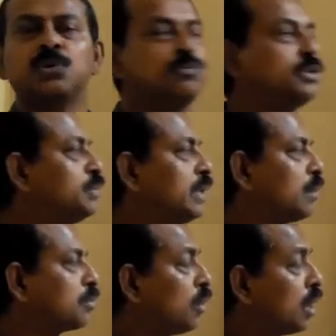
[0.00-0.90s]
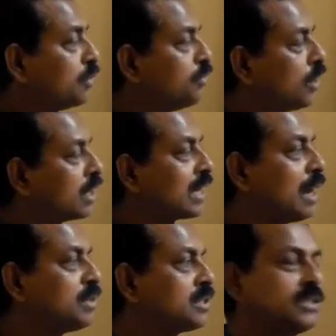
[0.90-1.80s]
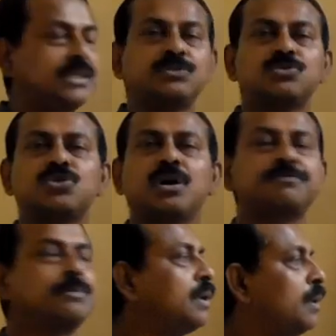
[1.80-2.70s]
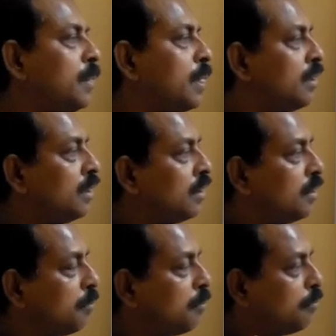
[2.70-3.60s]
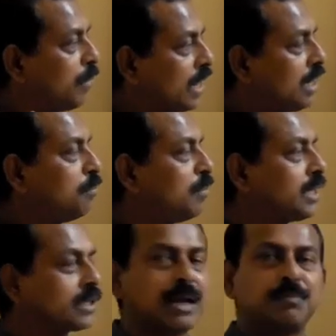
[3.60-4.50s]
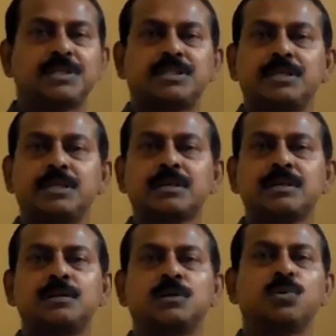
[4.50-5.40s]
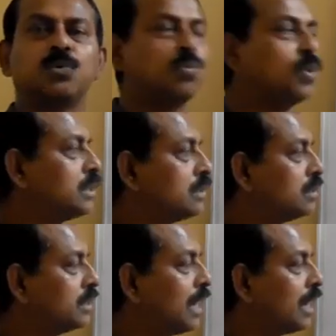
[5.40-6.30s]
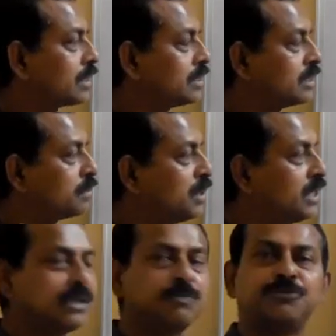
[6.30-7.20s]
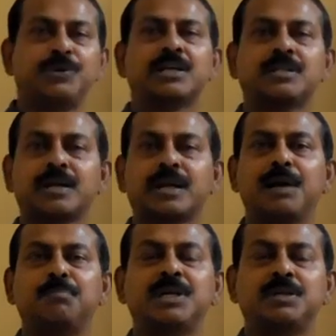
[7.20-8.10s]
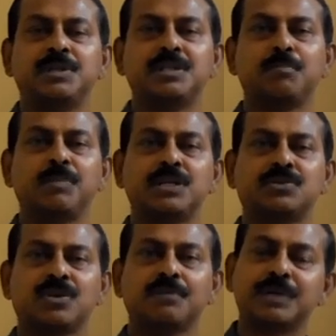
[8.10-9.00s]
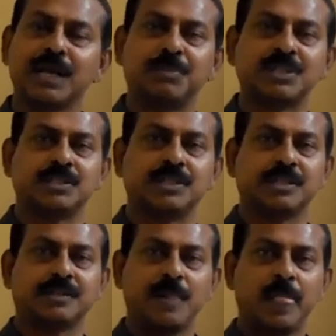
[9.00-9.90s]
which we have got for capacitance of parallel plate capacitor with dielectric medium filling the gap between the plates of capacitor.